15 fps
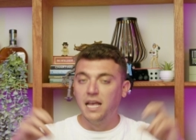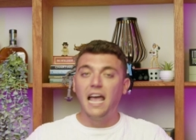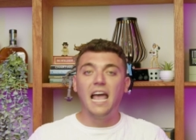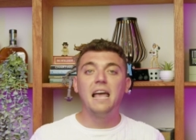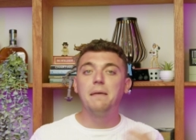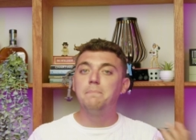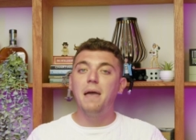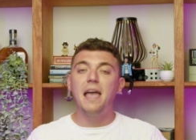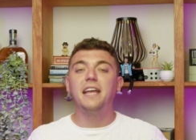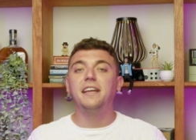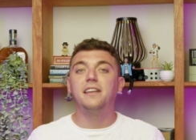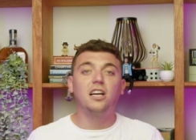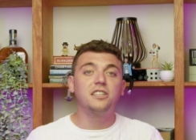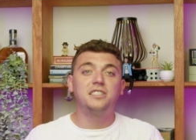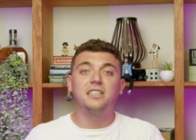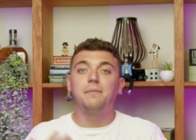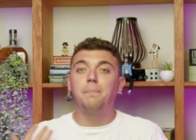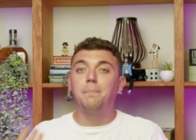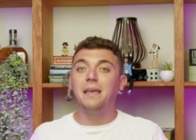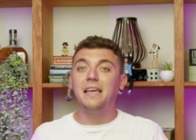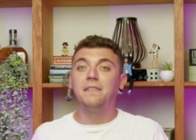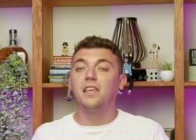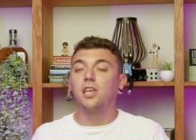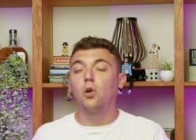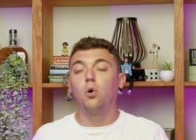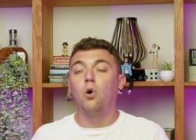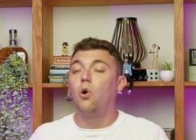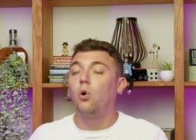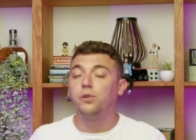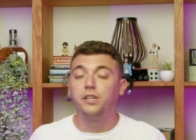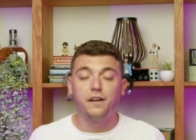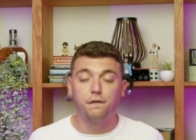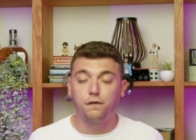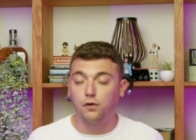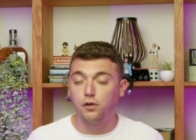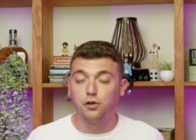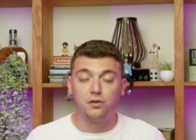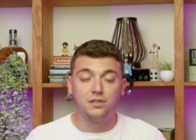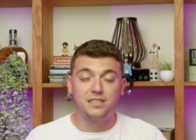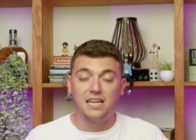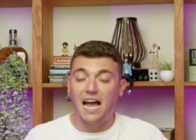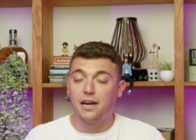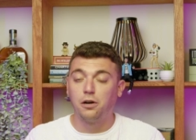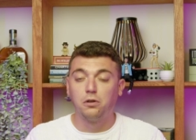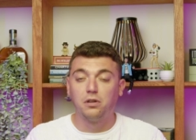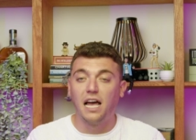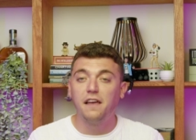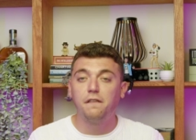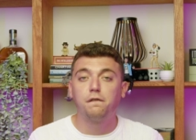It doesn't mean that you'll hold it for your entire life.